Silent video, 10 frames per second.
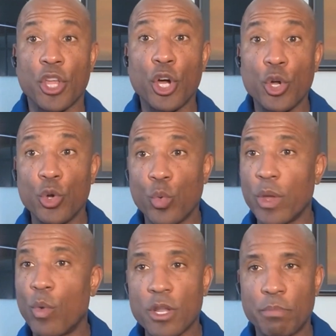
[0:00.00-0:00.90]
on the who.
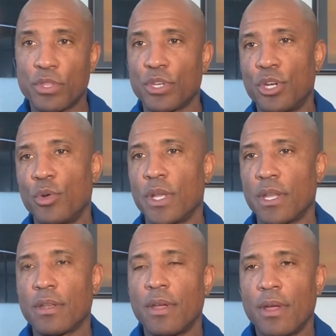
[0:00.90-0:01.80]
We want to put the who
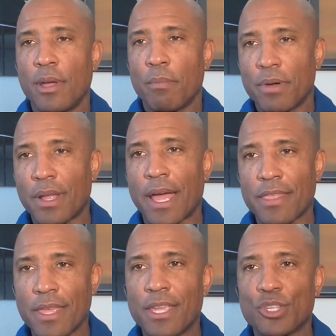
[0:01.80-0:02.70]
in it, but
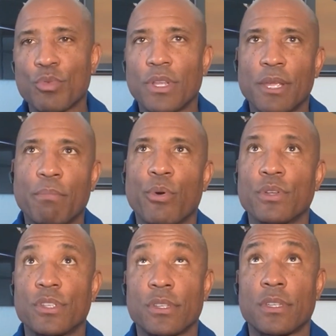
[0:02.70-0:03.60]
I think it's really
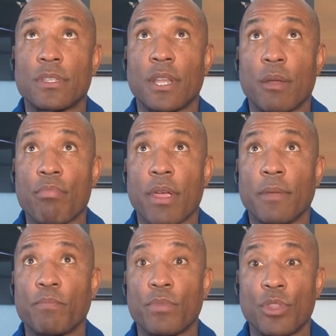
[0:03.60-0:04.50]
important just to
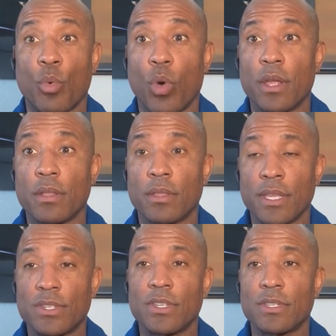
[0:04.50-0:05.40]
celebrate the what.
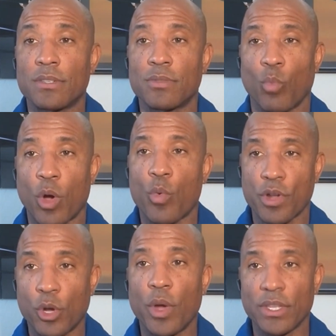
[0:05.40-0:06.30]
This is what
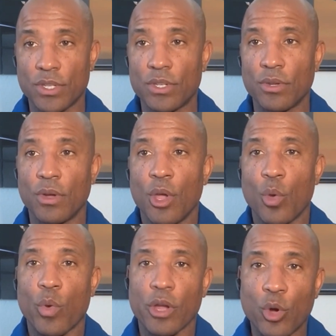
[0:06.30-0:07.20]
we're going to do.
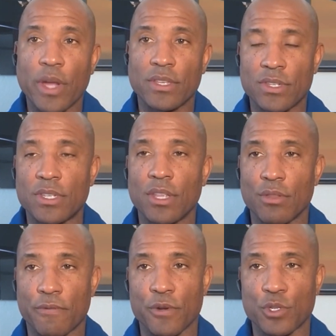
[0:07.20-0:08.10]
We're going to
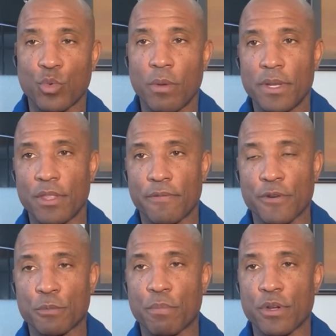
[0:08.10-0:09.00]
send the first woman and the
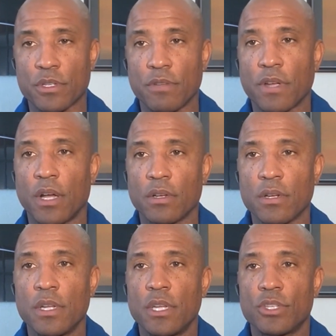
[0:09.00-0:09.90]
first person of
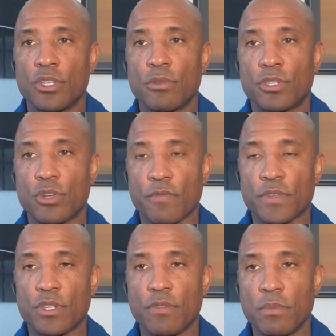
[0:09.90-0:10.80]
color to the
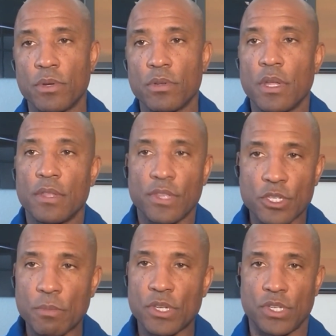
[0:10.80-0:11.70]
surface of the moon.
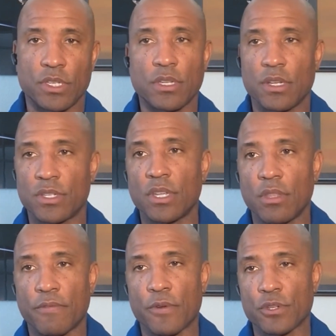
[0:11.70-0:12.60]
This mission is going to
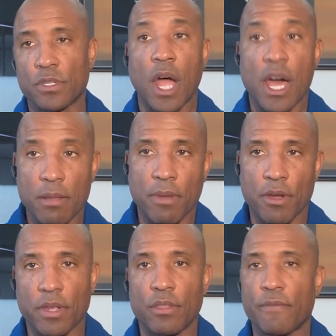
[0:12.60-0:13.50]
send the first non
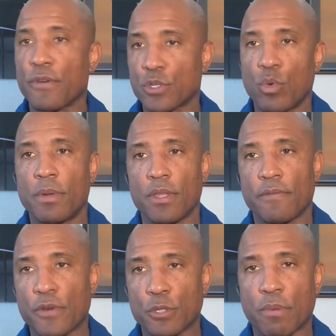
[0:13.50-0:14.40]
American, the first woman,
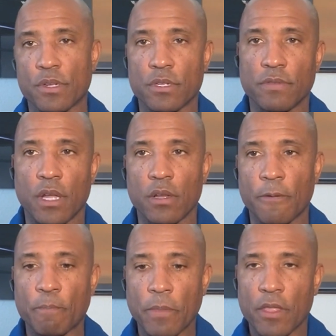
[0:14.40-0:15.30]
and the first person of
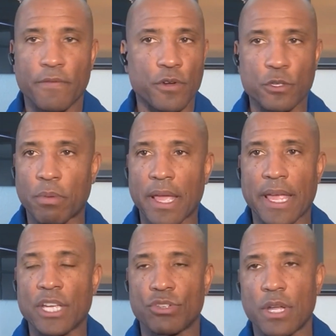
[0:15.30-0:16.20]
color, the first
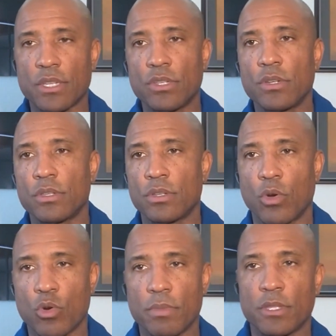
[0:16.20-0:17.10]
black astronaut to,
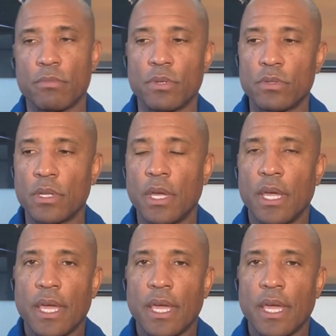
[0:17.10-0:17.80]
to orbit the moon.